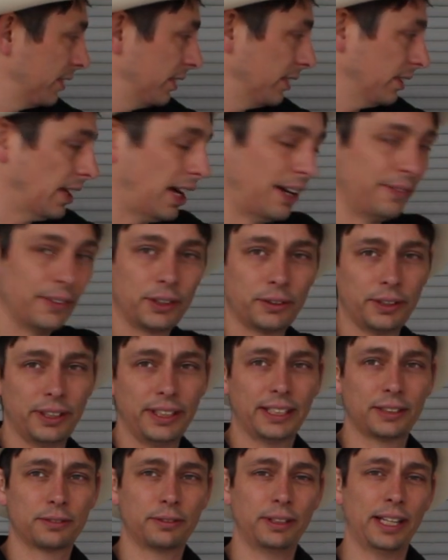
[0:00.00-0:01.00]
the
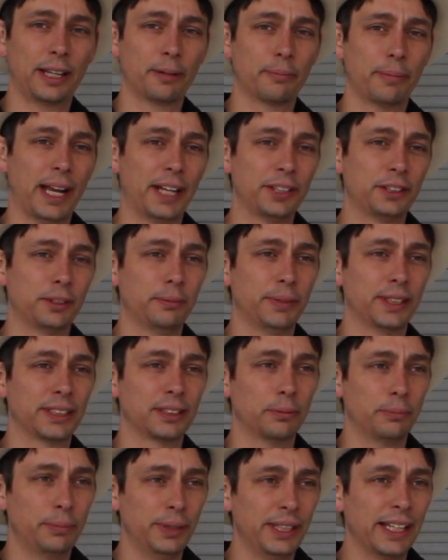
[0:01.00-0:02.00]
Lavacrete as we like bash and mix it.